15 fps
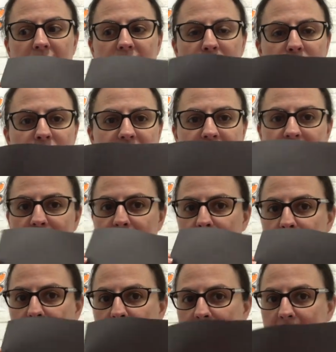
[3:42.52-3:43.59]
usually have
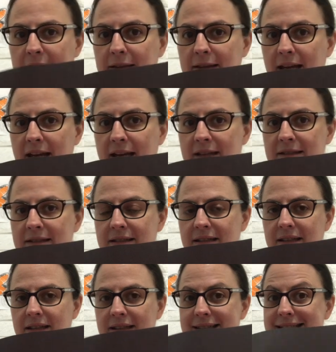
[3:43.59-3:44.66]
black legs,
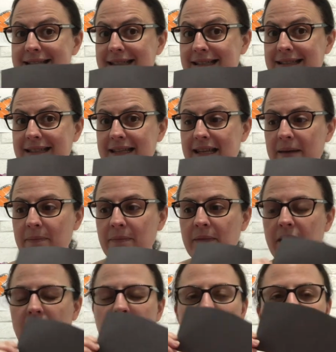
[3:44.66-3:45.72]
6 of them,
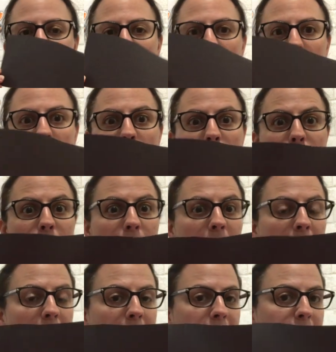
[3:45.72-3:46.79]

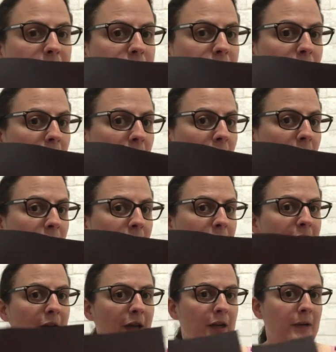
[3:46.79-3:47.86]
black
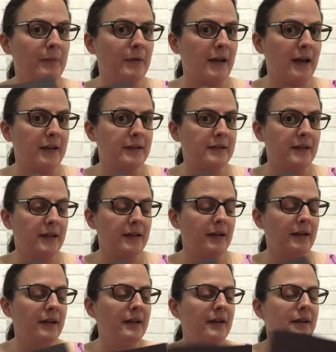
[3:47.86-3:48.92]
tongue, and a black antenna.
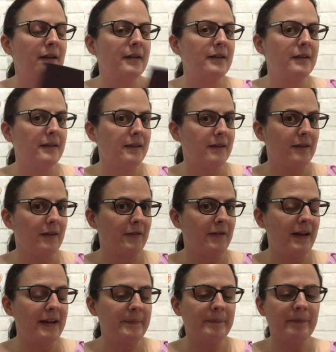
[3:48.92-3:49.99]
All
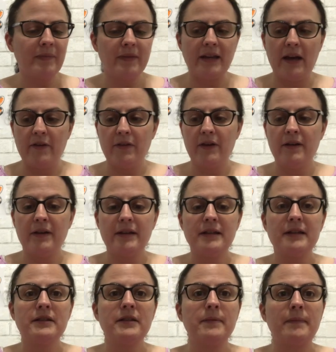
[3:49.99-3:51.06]
right? Now,
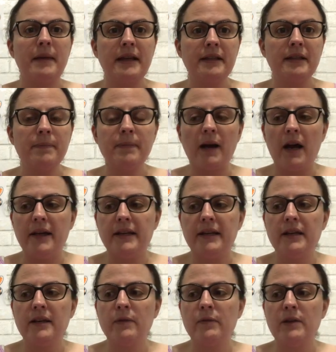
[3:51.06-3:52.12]
to make the
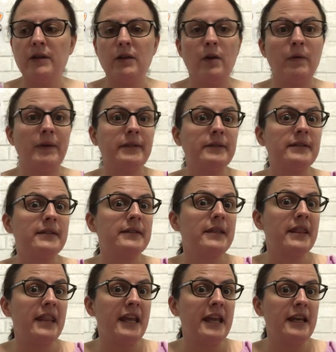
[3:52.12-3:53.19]
body, you know it's
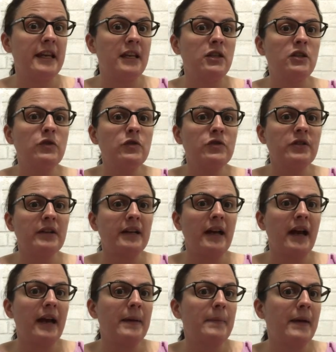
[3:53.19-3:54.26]
thin, and usually
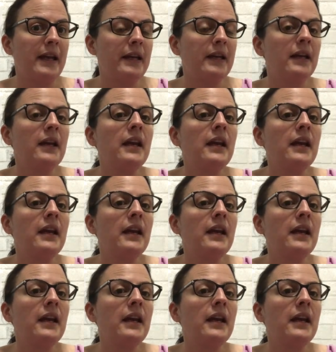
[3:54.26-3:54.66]
I make